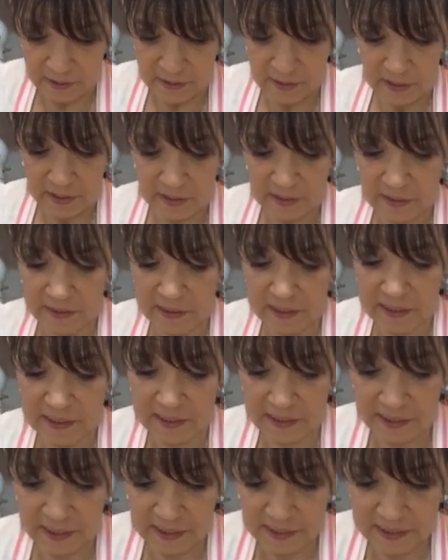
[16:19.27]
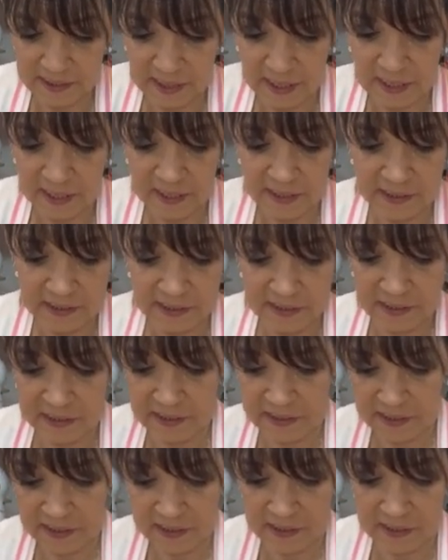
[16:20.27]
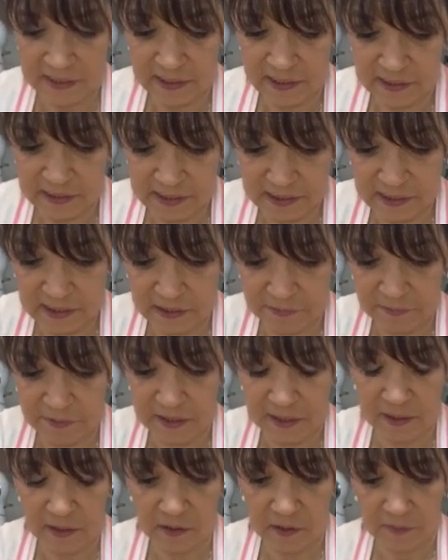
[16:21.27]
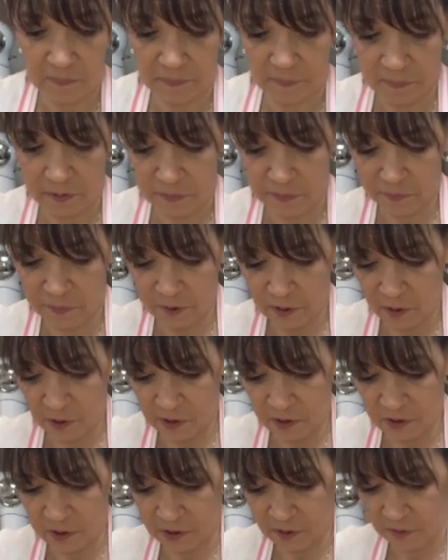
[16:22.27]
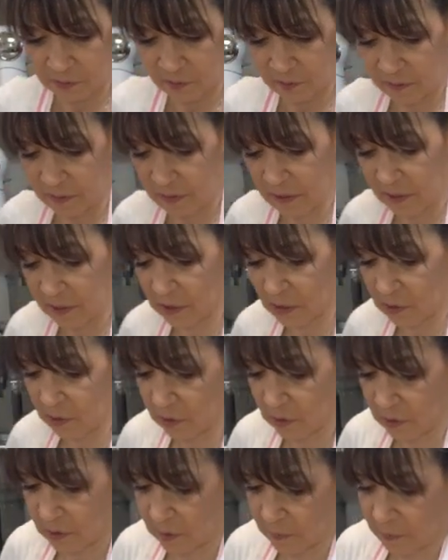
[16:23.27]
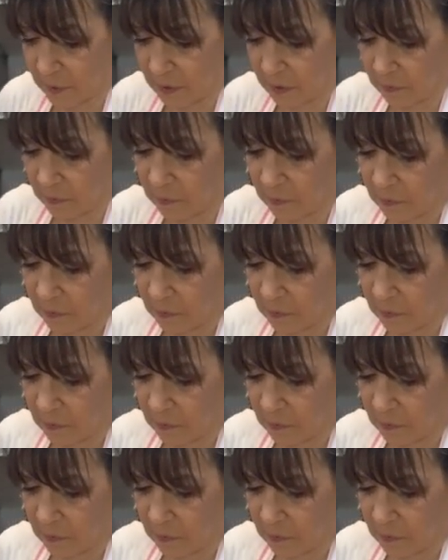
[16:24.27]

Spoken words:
and lists it as anise. That's the fennel, the finocchio that I talked about.